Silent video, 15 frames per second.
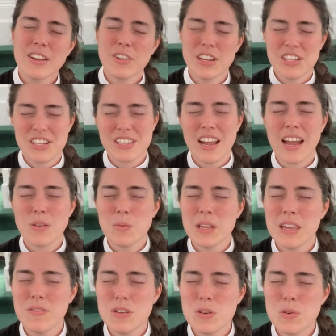Gracious God, we
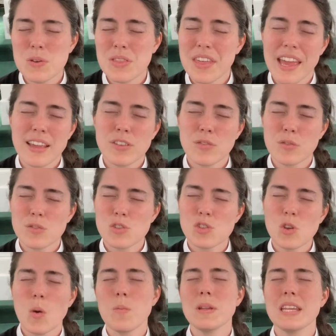give you thanks for
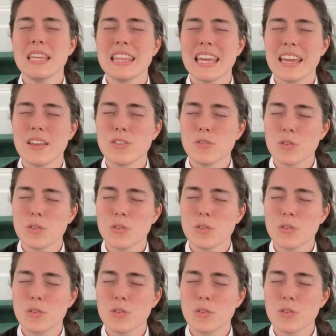so many things,